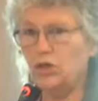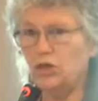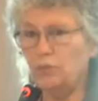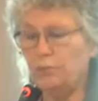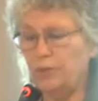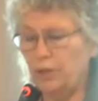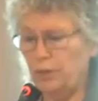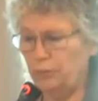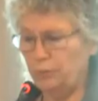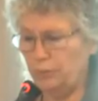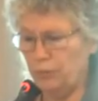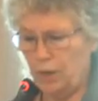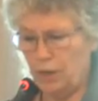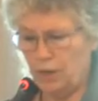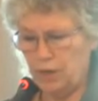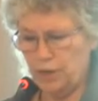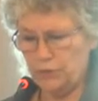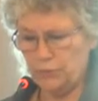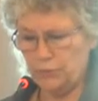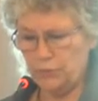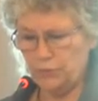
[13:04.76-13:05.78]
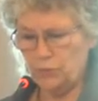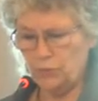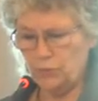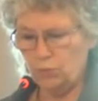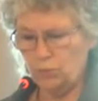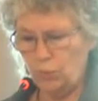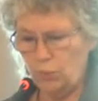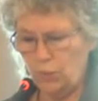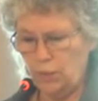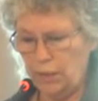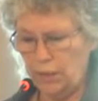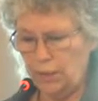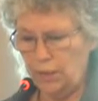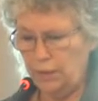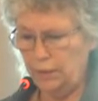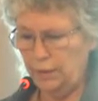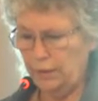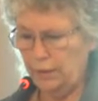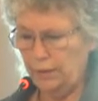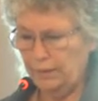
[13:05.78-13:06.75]
Nobel Prize was
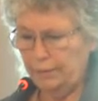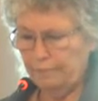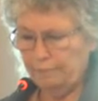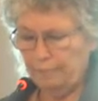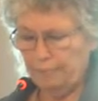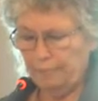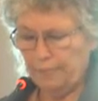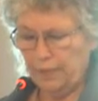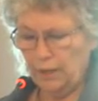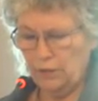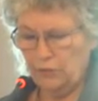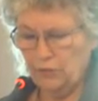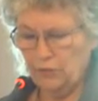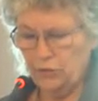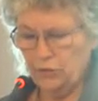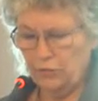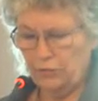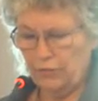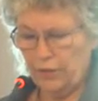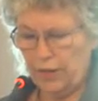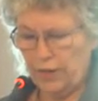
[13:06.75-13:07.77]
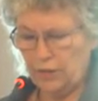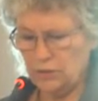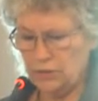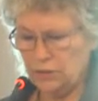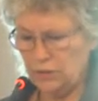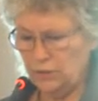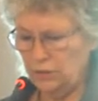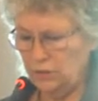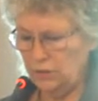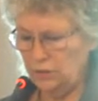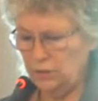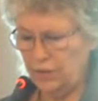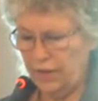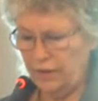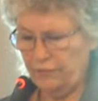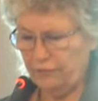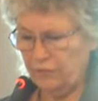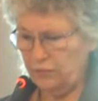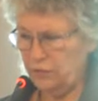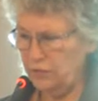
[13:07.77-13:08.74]
awarded in
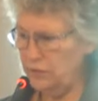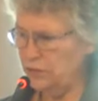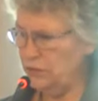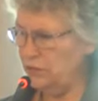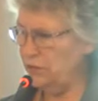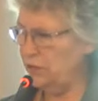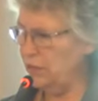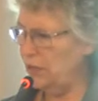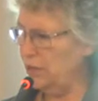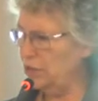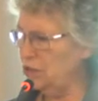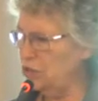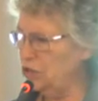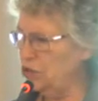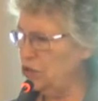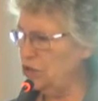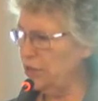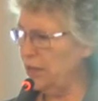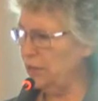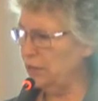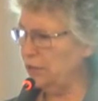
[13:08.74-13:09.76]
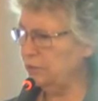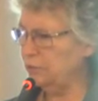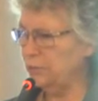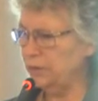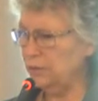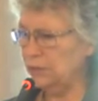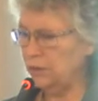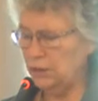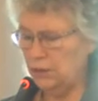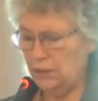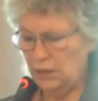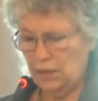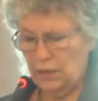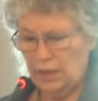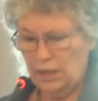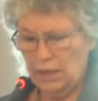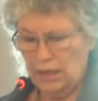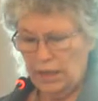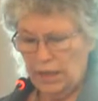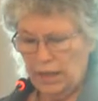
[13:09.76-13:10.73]
2011 to Dan Shechtman.
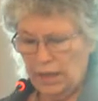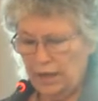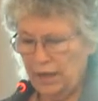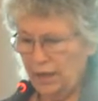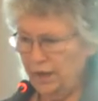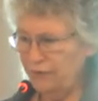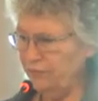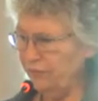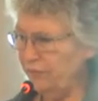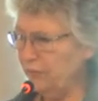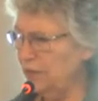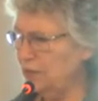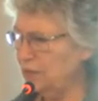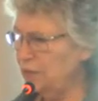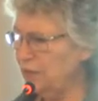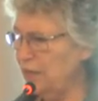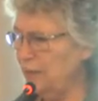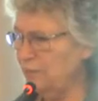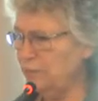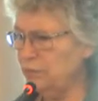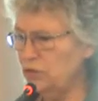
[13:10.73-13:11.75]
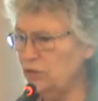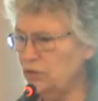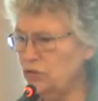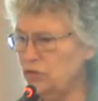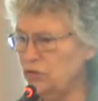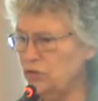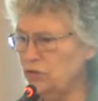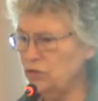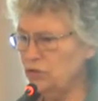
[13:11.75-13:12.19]
And I've attempted to